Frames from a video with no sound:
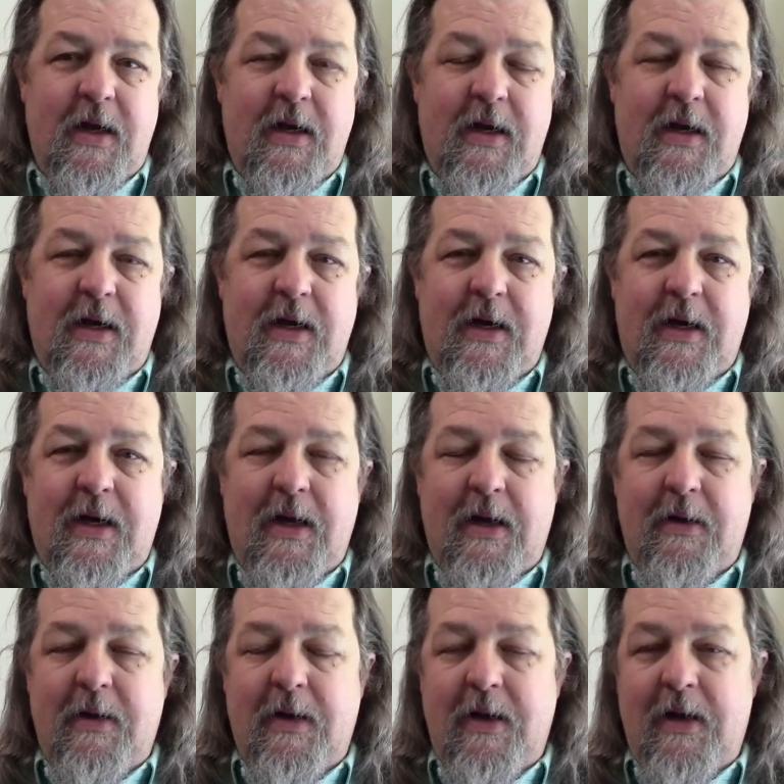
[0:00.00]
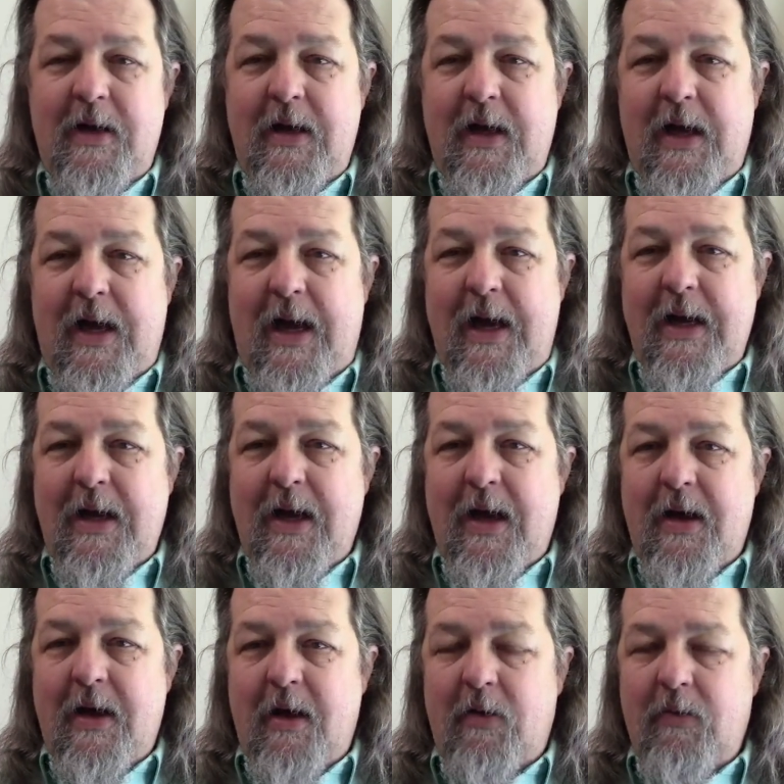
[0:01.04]
uh, I
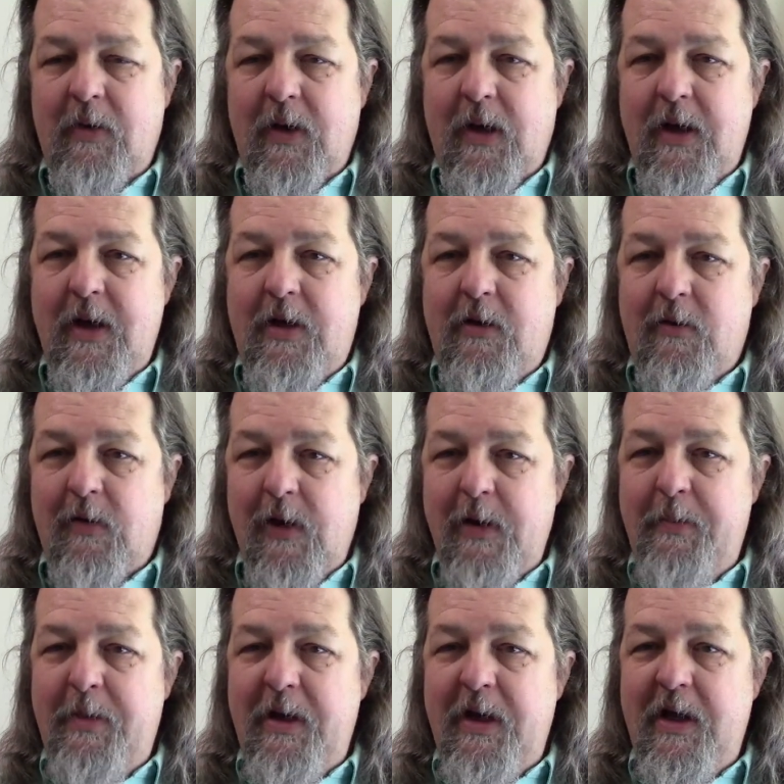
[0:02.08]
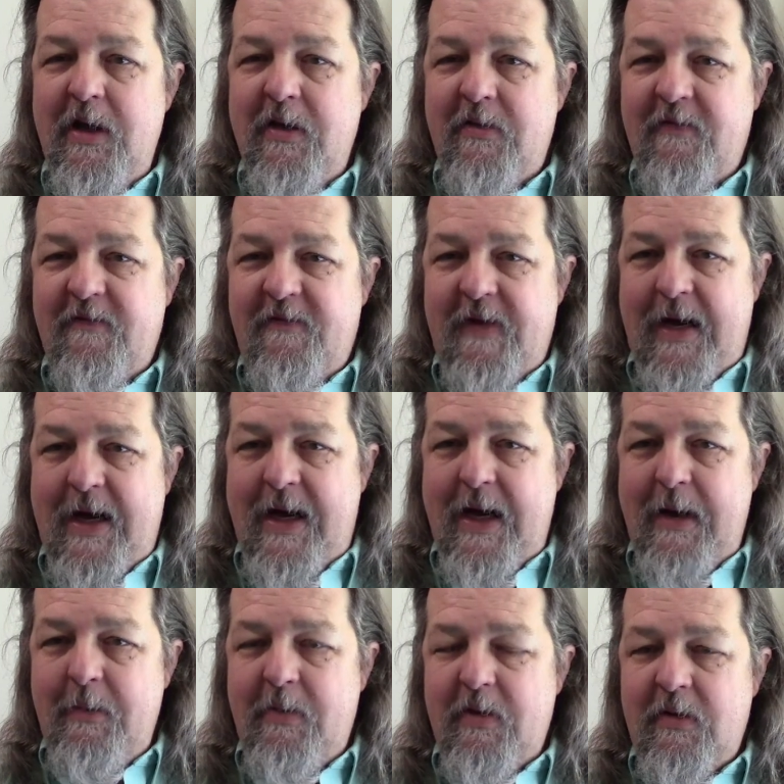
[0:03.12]
got a really creepy
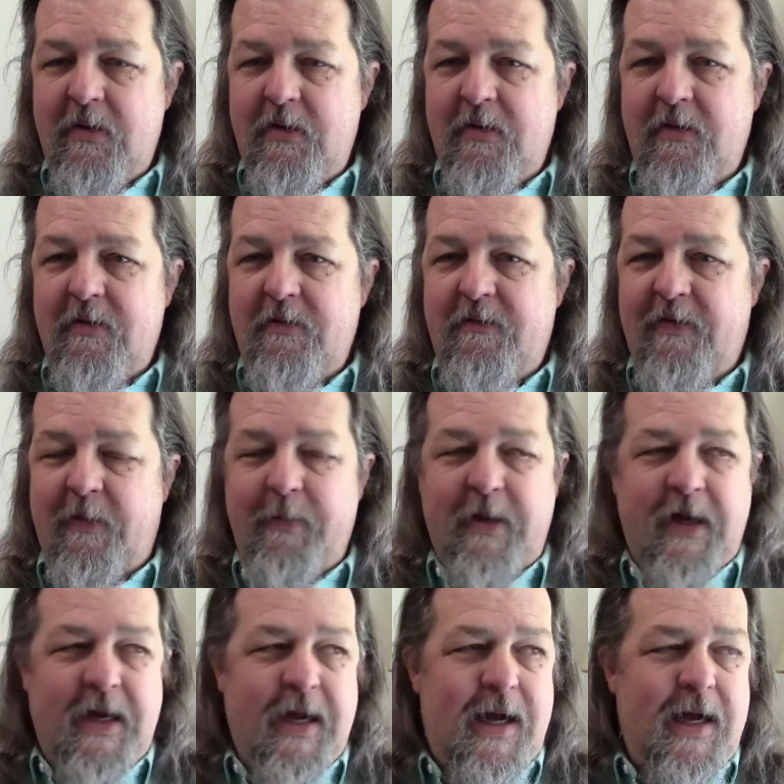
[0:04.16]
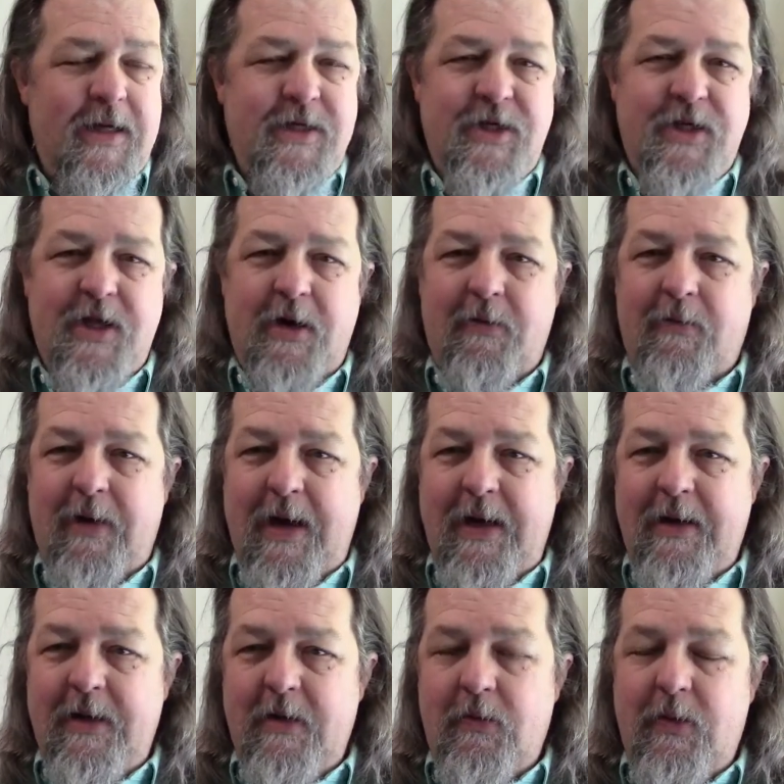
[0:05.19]
vibe from the guys that
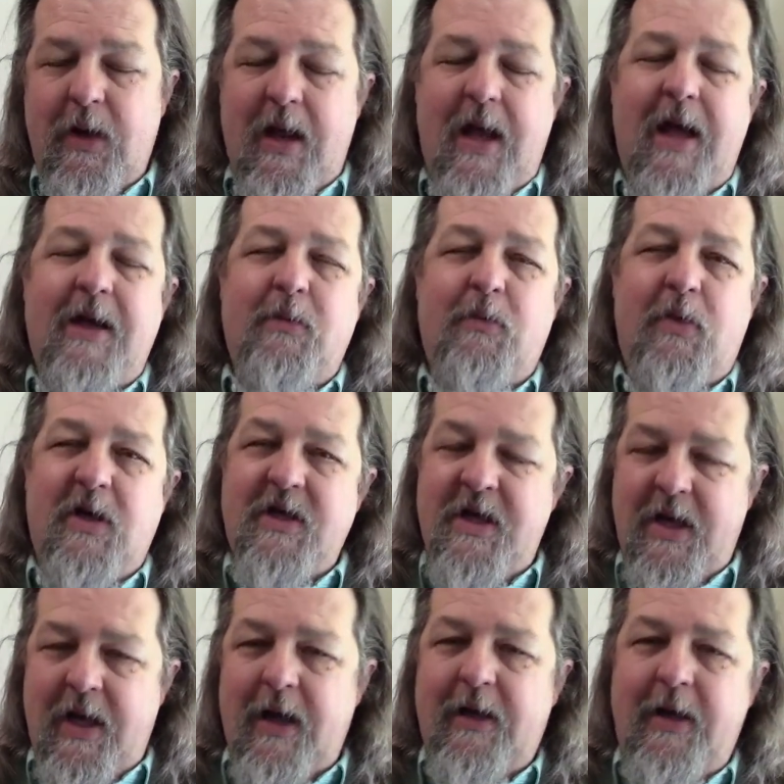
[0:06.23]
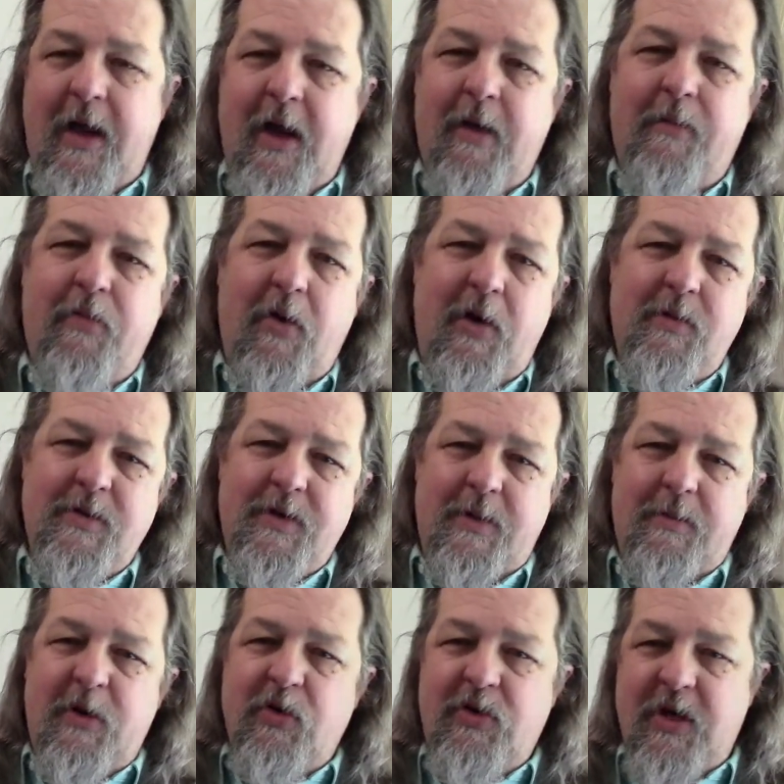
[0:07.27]
ran. It wasn't at the airport; it was a
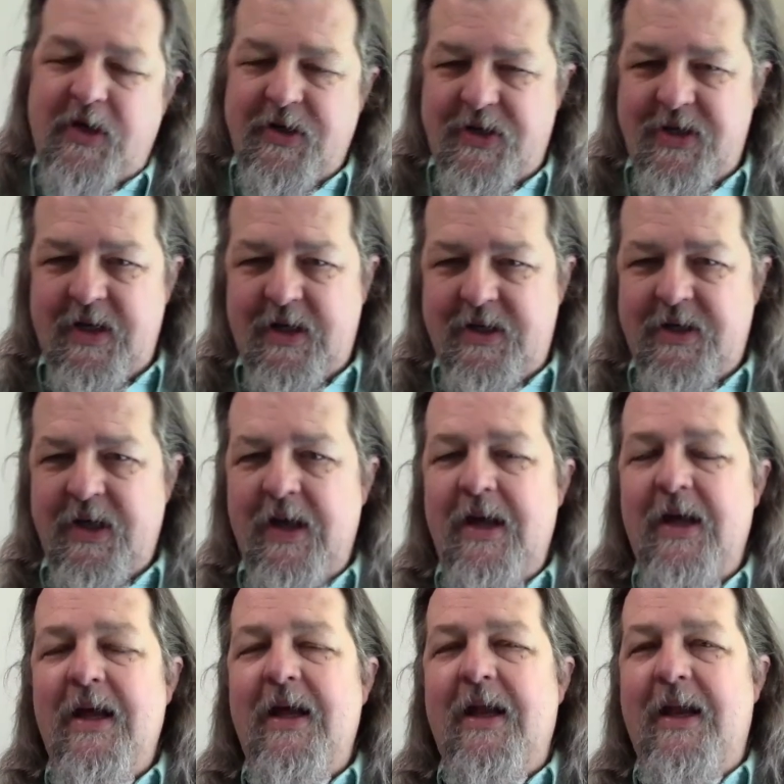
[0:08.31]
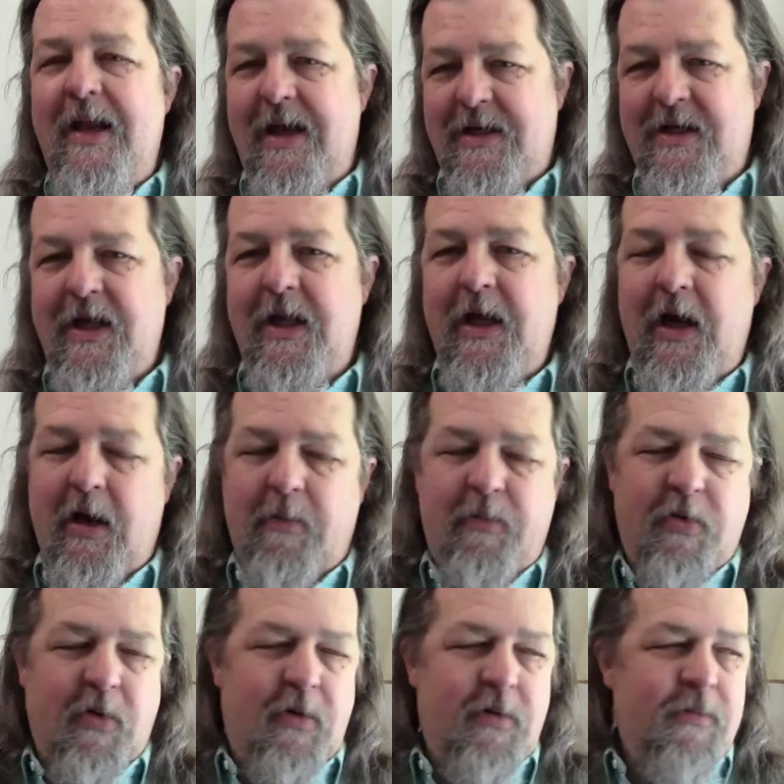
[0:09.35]
Motel Six next to the
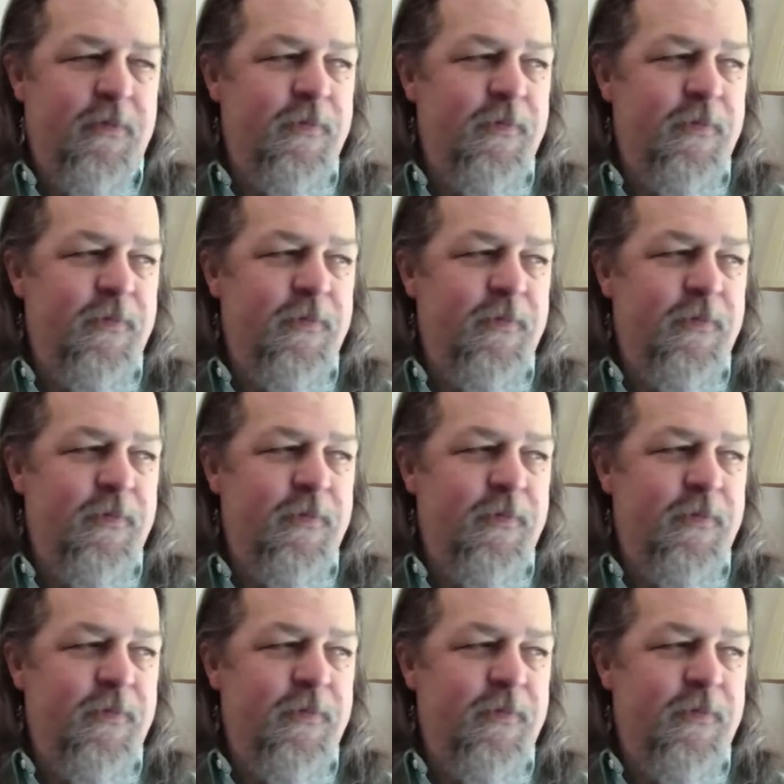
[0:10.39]
airport.